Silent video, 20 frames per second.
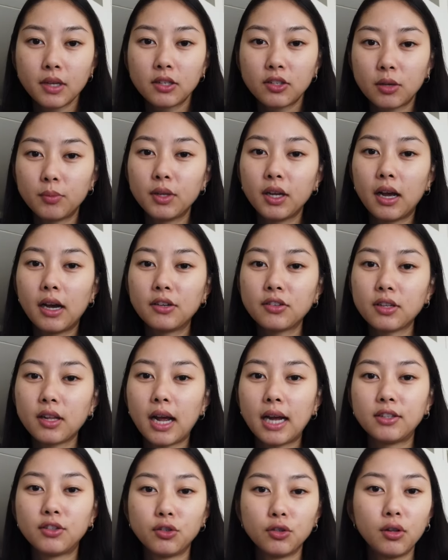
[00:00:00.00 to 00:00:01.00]
Something else that
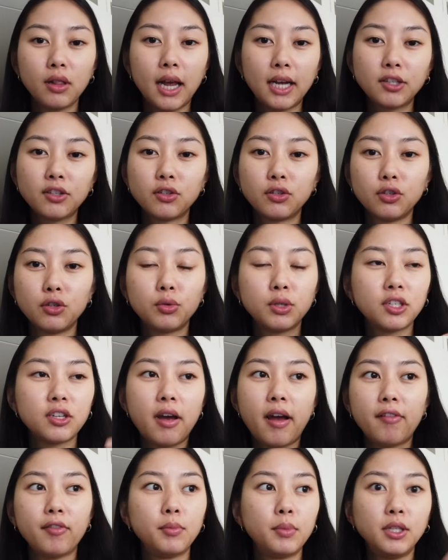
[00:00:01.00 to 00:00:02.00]
I do like to do, which I
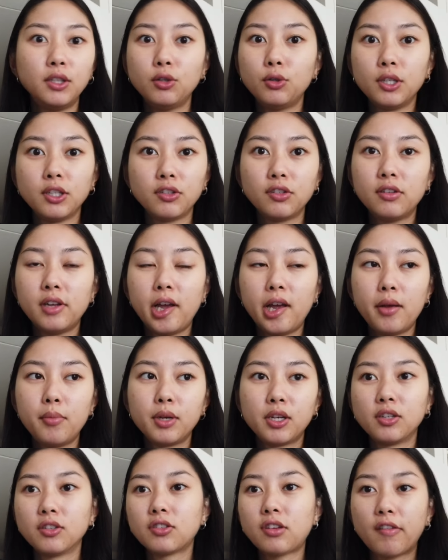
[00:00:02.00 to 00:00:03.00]
haven't been doing today
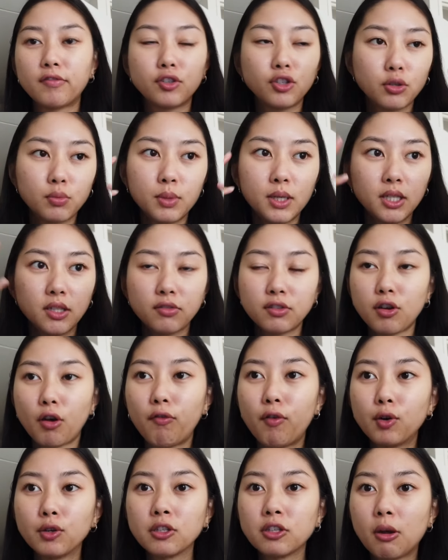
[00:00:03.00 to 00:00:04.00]
because I've just been so
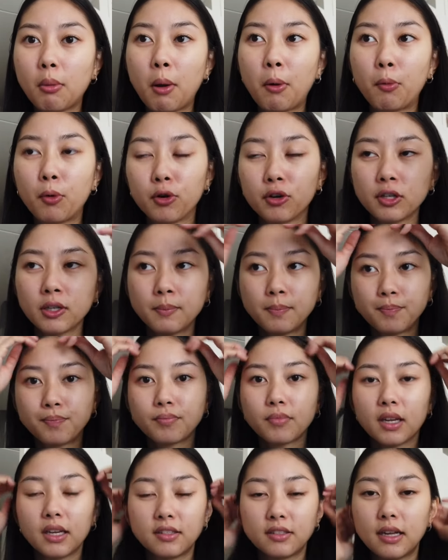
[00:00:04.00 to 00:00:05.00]
focused on my work,
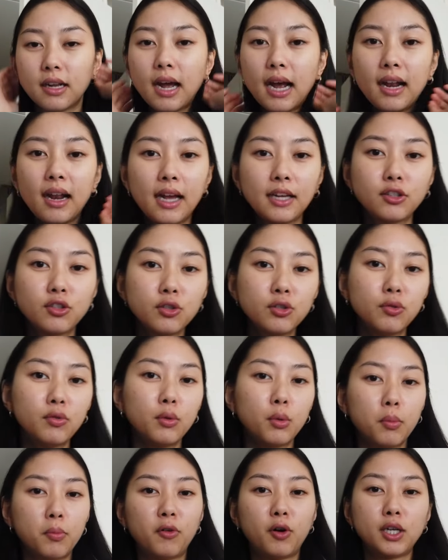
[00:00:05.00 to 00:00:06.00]
is that I like
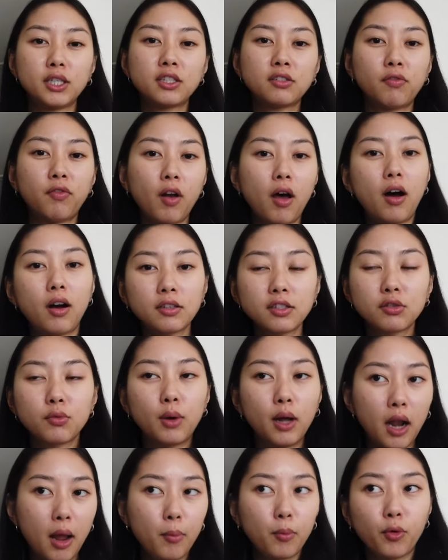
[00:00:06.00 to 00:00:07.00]
to watch vlogs
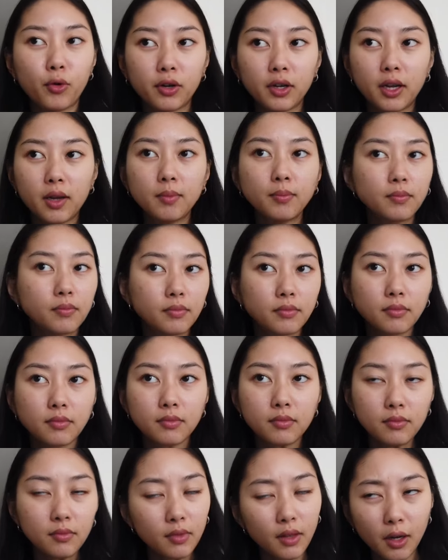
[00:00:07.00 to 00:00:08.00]
while I'm working,
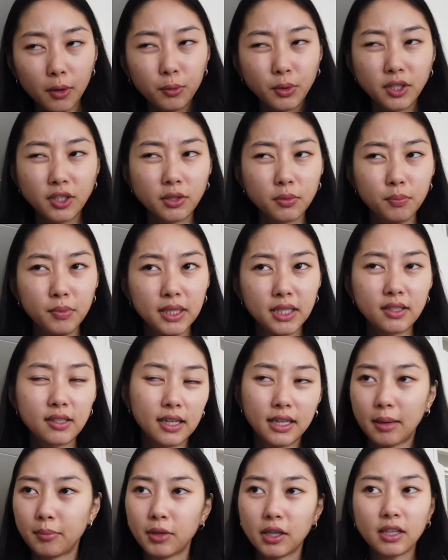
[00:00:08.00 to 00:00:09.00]
which means
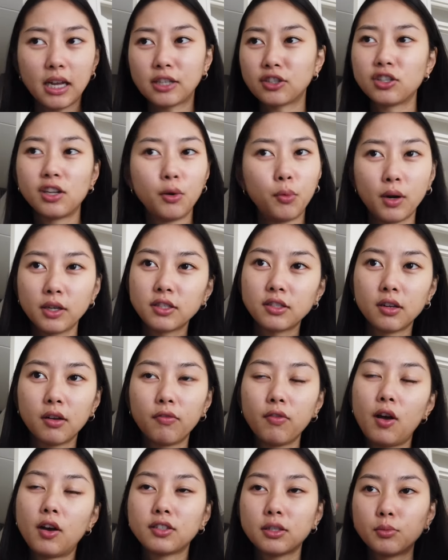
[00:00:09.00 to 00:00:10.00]
that I'm not actually watching the
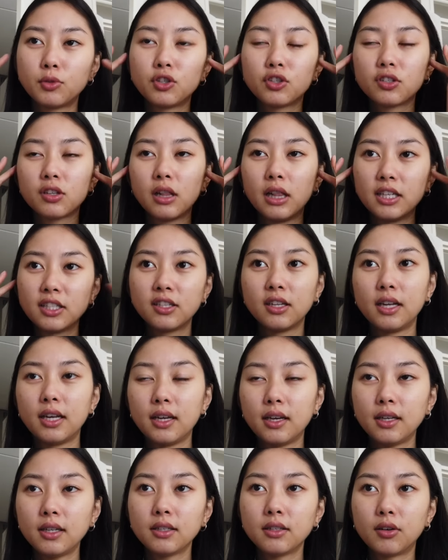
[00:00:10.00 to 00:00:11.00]
vlogs, I'm just
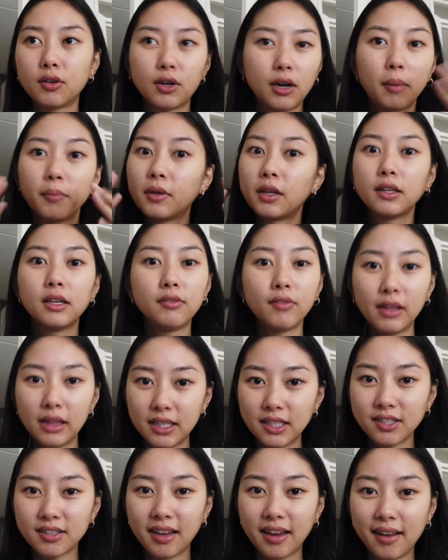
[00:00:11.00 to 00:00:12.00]
listening, or I'm not even
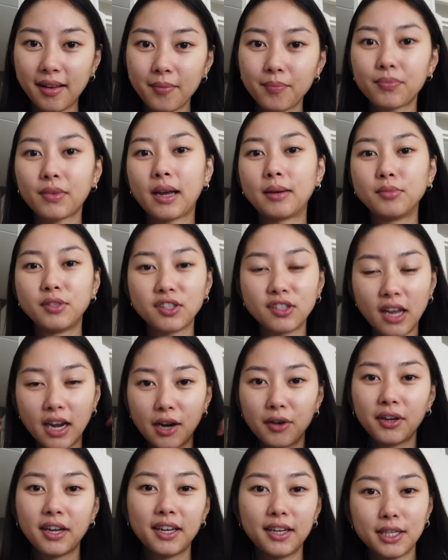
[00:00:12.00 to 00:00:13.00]
listening, I'm just
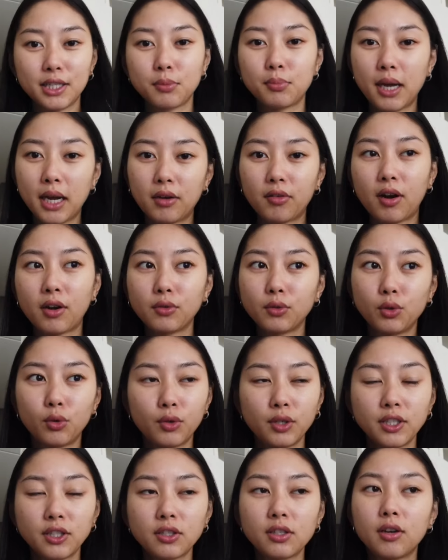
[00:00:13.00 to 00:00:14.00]
hearing it as background
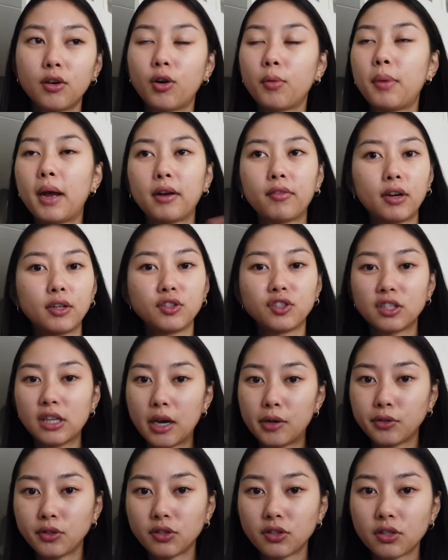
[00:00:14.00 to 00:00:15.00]
noise or background
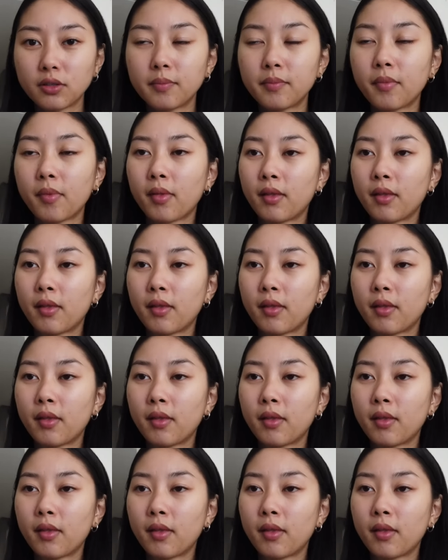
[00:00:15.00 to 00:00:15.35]
sounds.